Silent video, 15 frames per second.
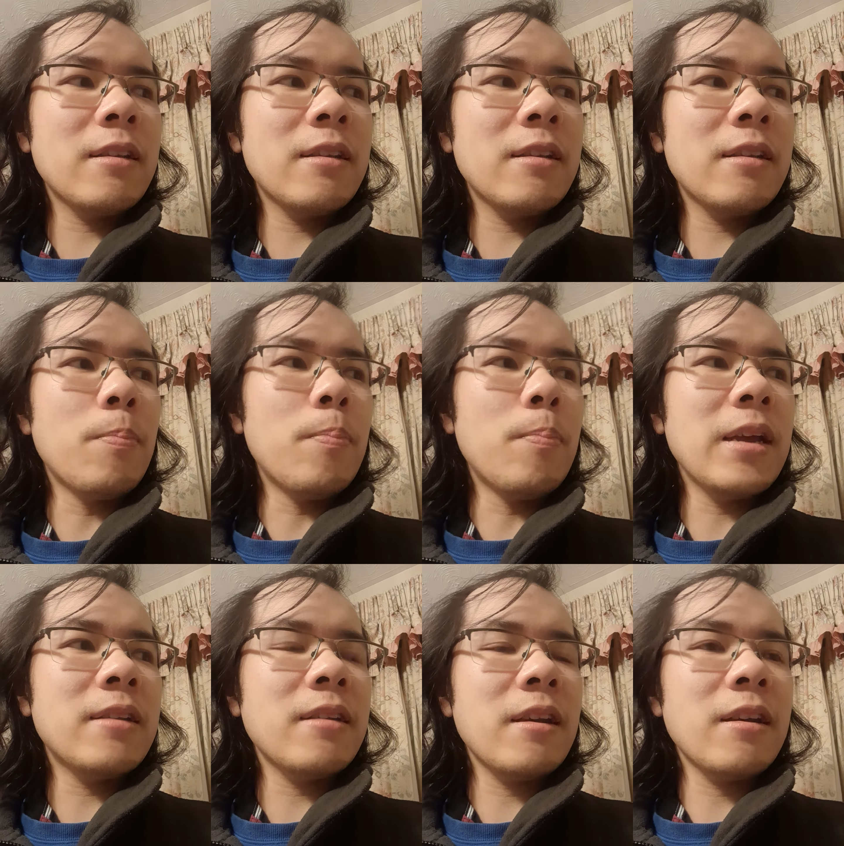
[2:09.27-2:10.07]
You know,
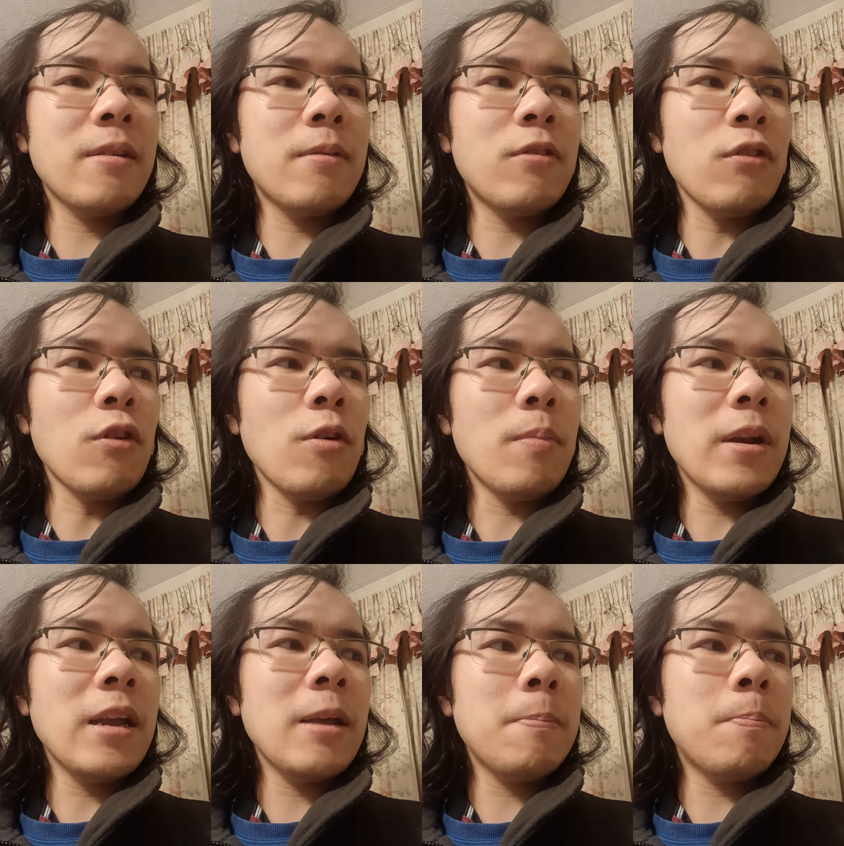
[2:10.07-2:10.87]
beating
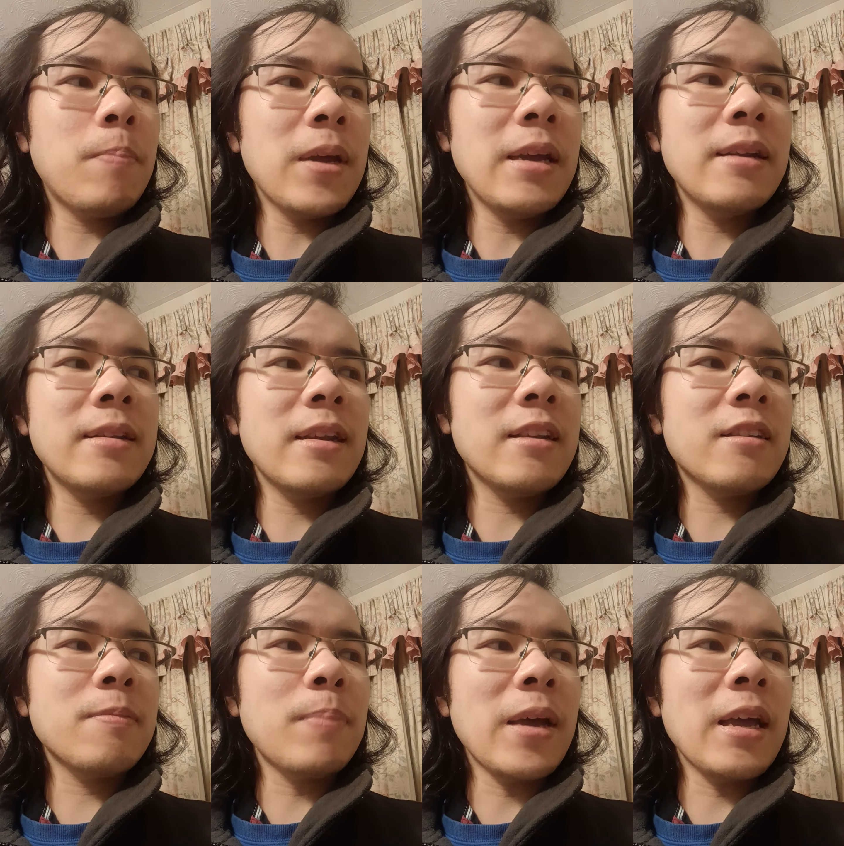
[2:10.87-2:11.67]
Germany, beating
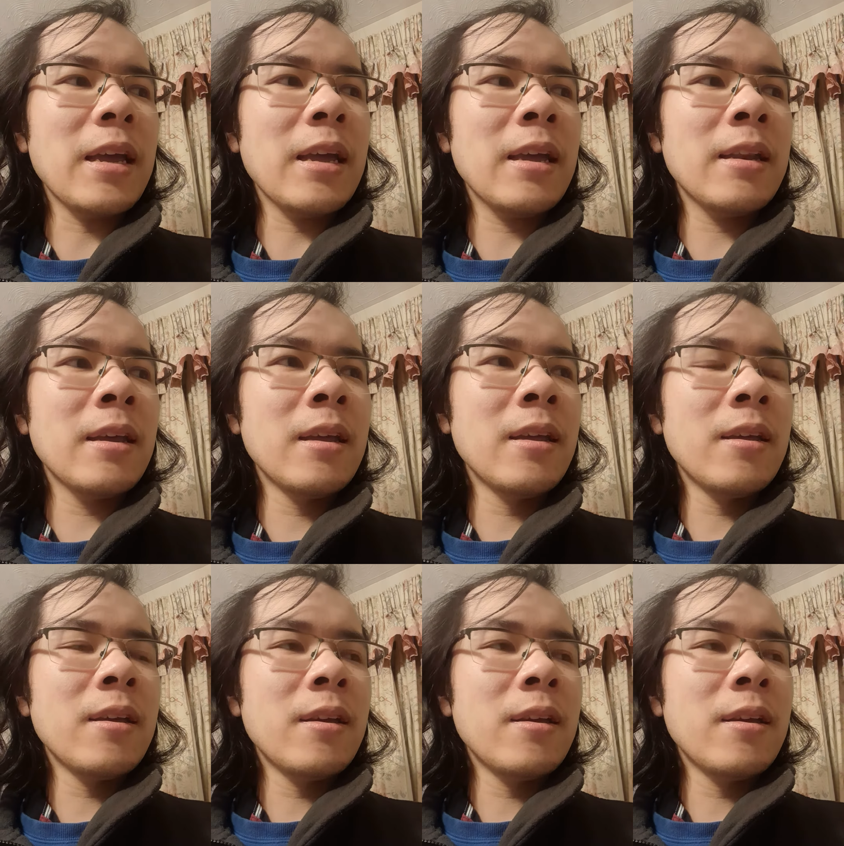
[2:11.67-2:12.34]
Spain.